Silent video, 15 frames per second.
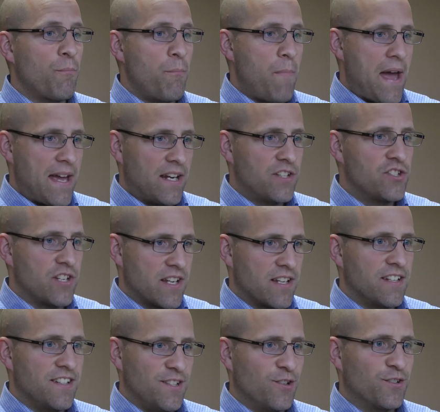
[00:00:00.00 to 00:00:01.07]

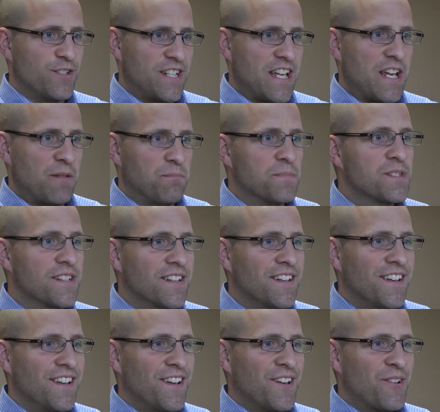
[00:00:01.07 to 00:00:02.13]
managing your teams,
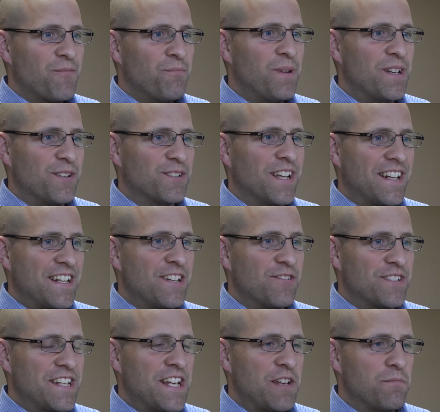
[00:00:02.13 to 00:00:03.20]
but you're letting your
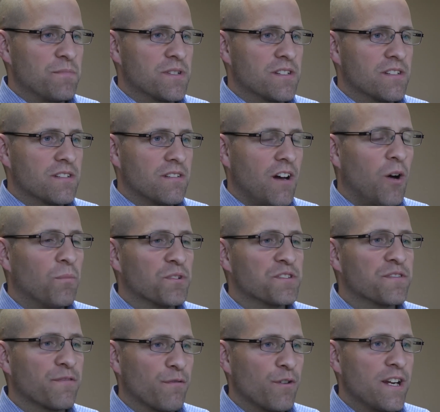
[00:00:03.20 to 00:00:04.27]
teams
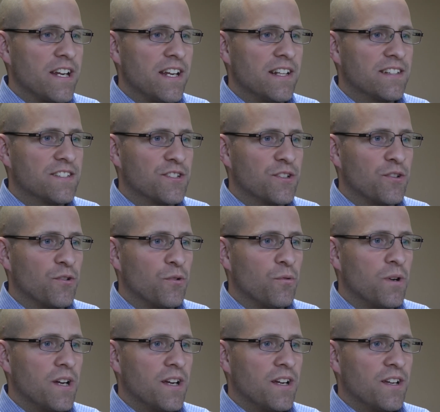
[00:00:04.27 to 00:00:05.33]
almost free
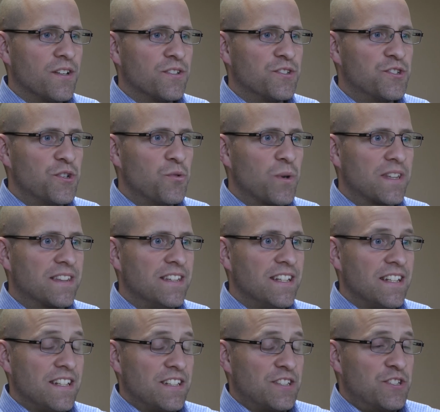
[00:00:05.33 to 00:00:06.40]
to do what
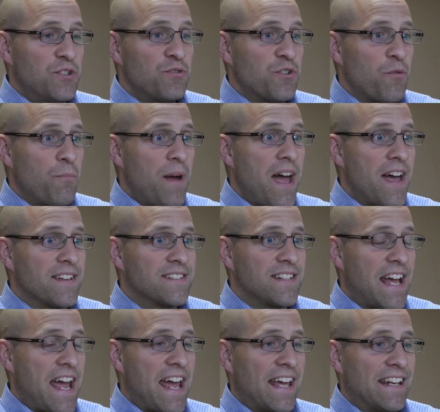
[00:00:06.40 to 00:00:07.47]
do their best.
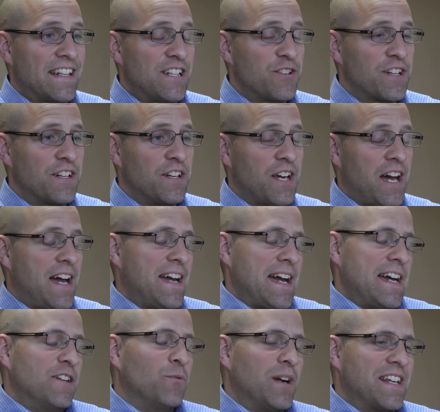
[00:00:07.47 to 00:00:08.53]
And you can,
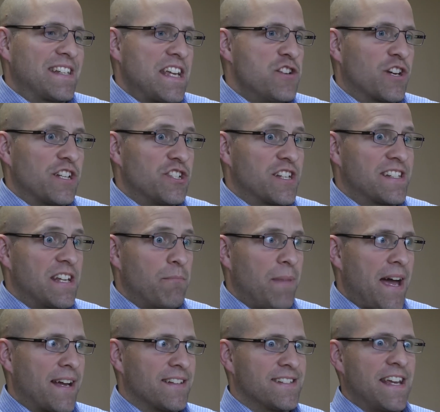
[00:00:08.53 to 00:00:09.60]
I don't want to say you can just sit
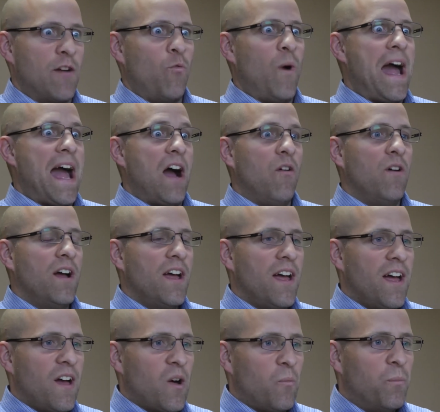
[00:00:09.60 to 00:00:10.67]
back and say, wow,
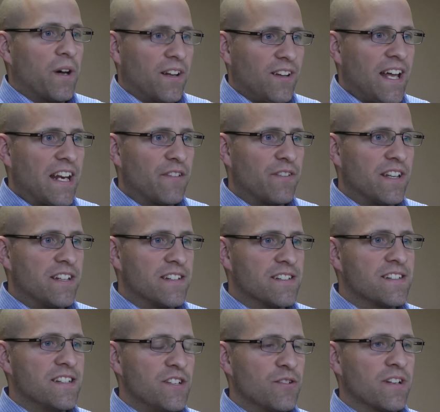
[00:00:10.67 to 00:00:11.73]
but a lot of it
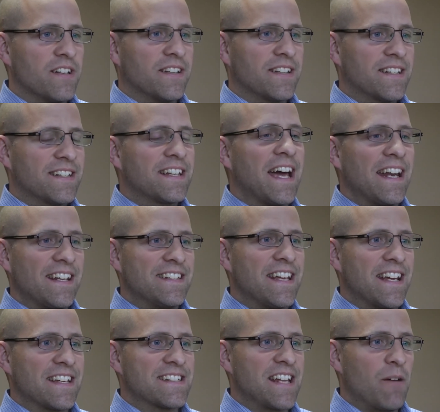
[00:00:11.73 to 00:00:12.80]
is you can kind of
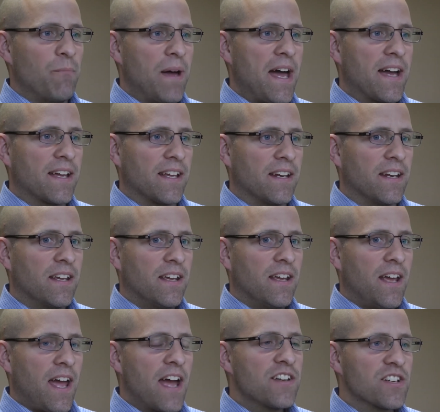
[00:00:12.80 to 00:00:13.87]
take a step back and
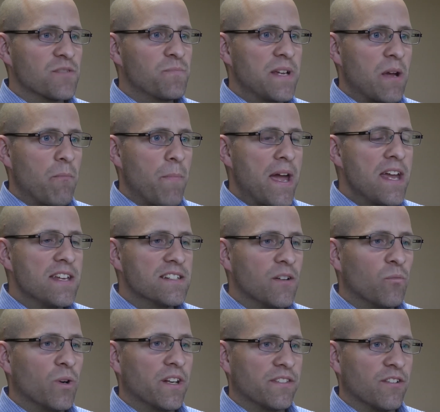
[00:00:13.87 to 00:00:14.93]
just be amazed
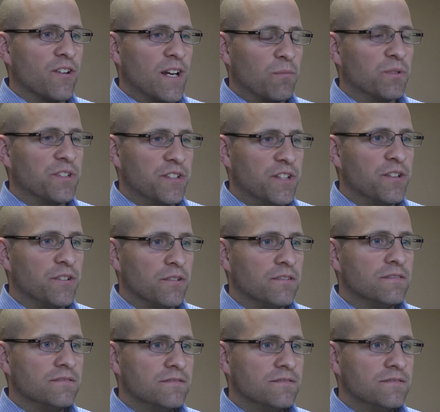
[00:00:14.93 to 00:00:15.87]
at what they're able to do.